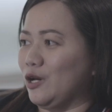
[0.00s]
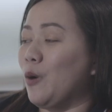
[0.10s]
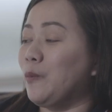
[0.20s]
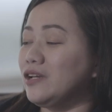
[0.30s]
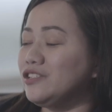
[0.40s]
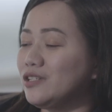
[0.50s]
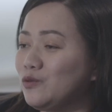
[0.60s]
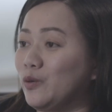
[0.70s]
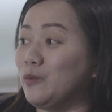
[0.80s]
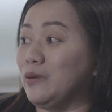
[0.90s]
The
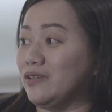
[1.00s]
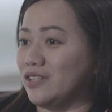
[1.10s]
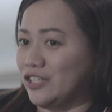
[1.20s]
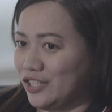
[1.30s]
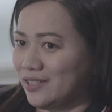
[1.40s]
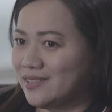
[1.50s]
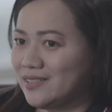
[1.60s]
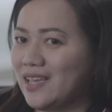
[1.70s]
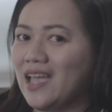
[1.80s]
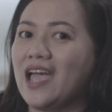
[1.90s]
operation will be
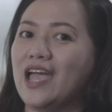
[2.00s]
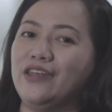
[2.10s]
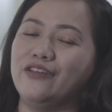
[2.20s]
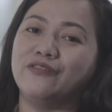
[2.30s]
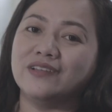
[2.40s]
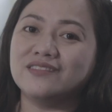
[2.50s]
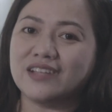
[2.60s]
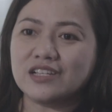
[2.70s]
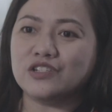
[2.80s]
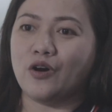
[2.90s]
staged, and the first
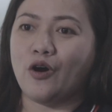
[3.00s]
stage